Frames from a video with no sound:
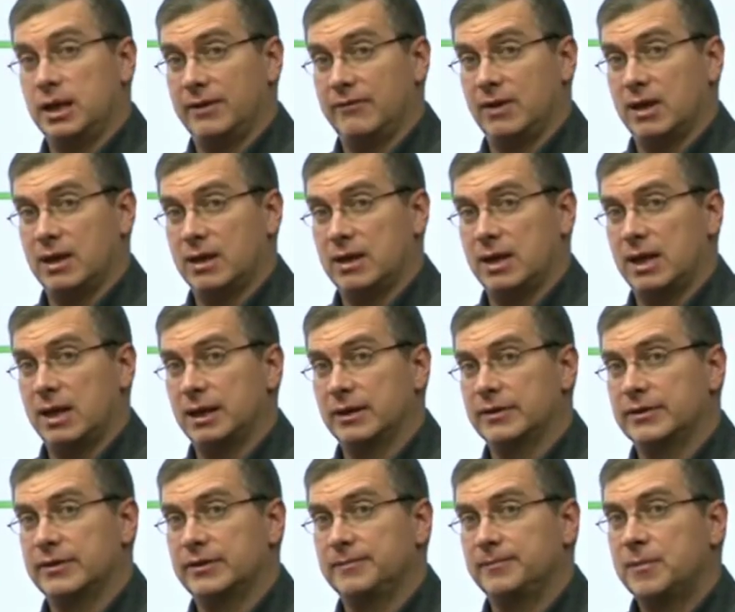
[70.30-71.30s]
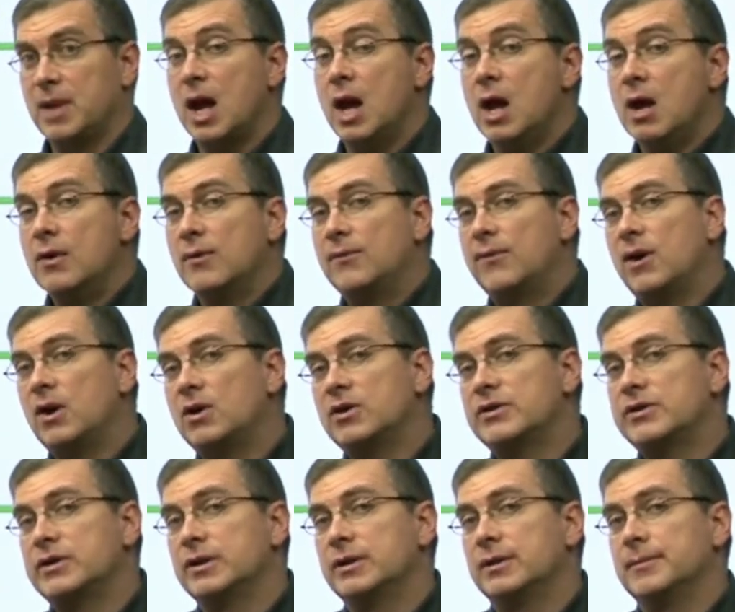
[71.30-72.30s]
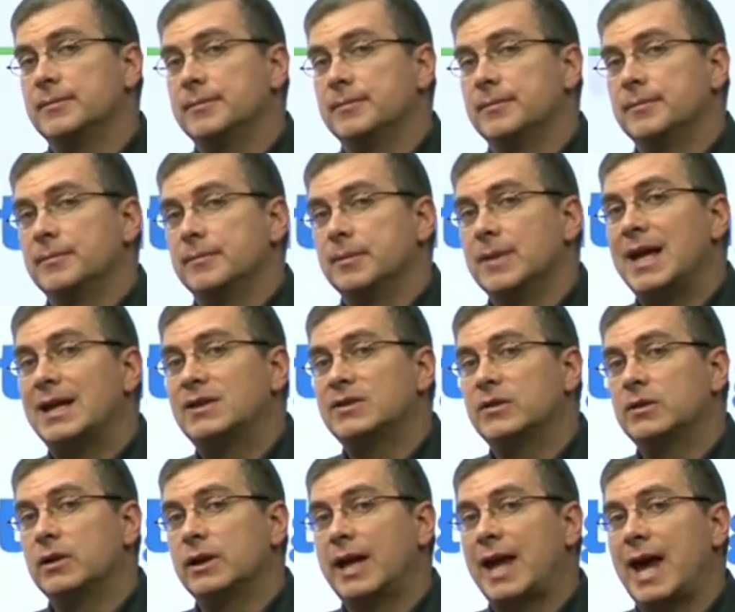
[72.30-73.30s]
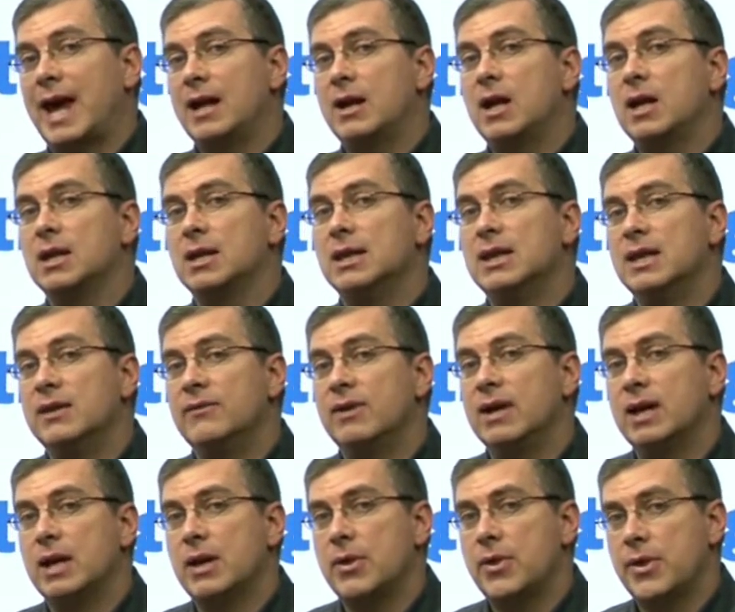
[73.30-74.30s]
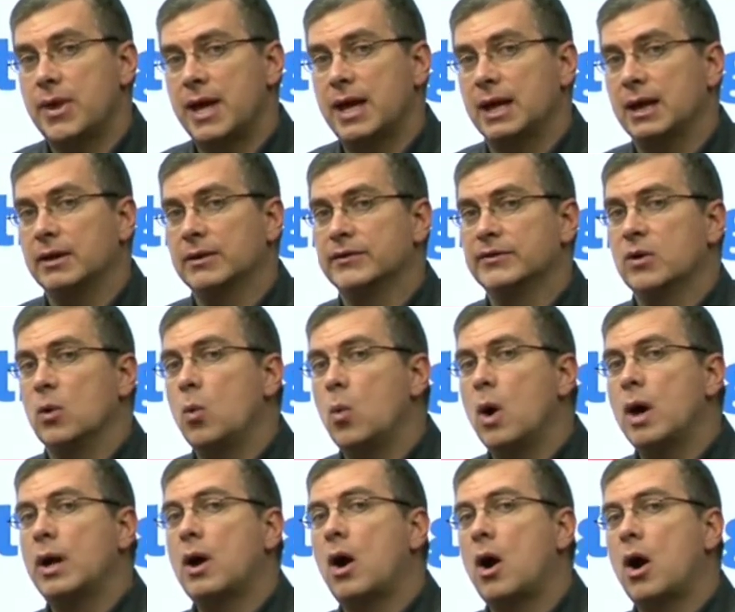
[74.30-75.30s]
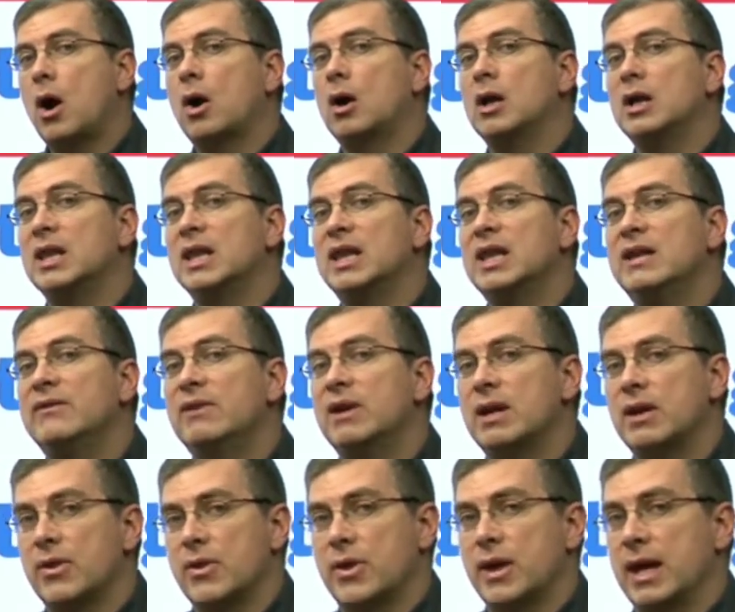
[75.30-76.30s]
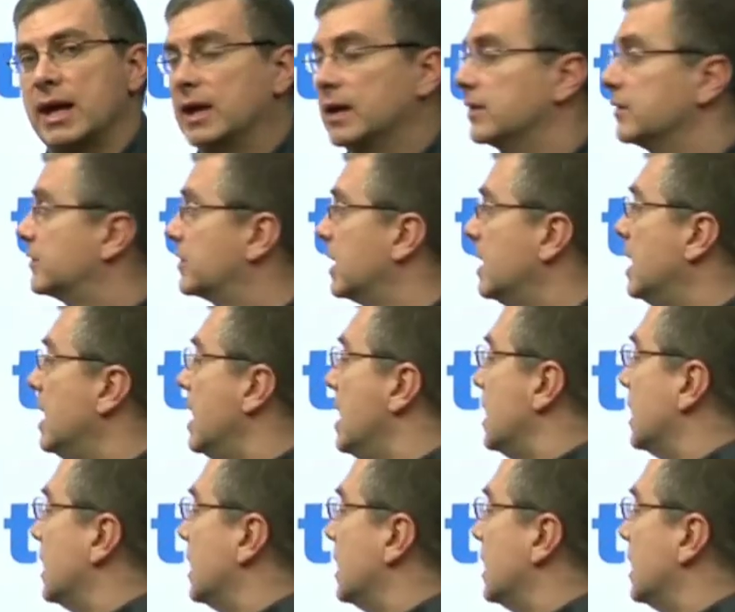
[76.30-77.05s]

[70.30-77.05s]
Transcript: and non-living things. First, let's look at living things. What are living